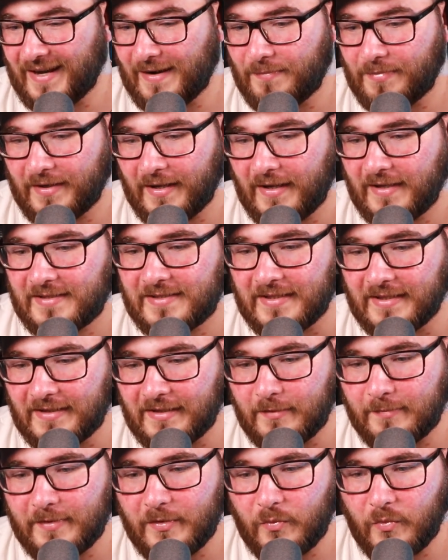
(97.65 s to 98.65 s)
But it's a
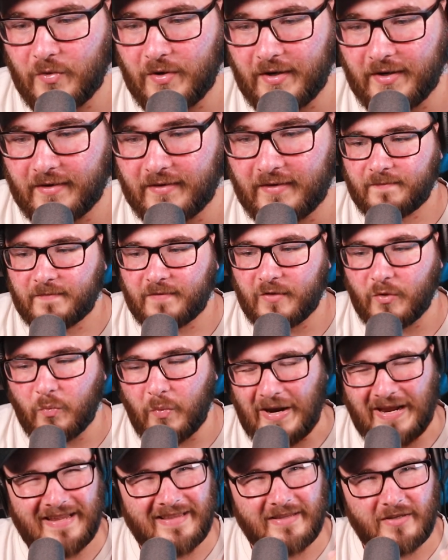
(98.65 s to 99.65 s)
little bit weird, the
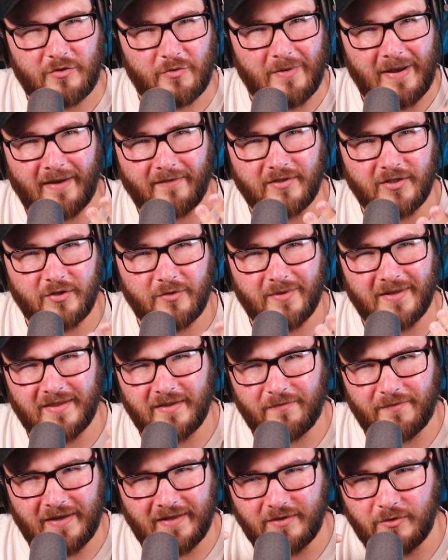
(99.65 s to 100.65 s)
way that you have to do it and the
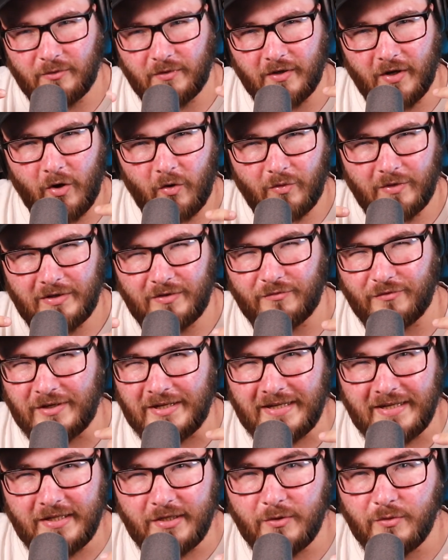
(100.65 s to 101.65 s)
fact that you can only
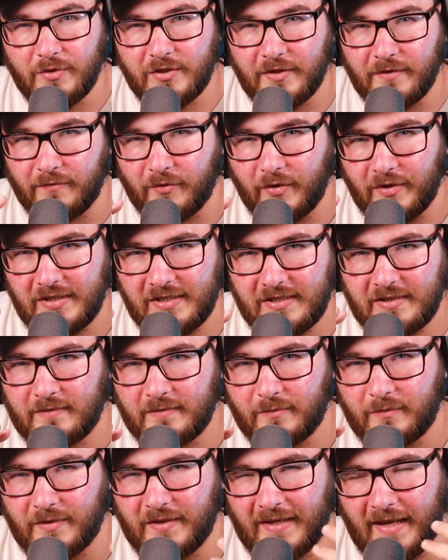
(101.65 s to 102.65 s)
really use your voice
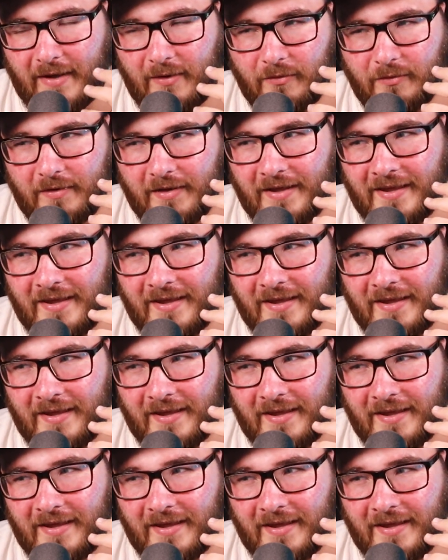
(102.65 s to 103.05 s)
without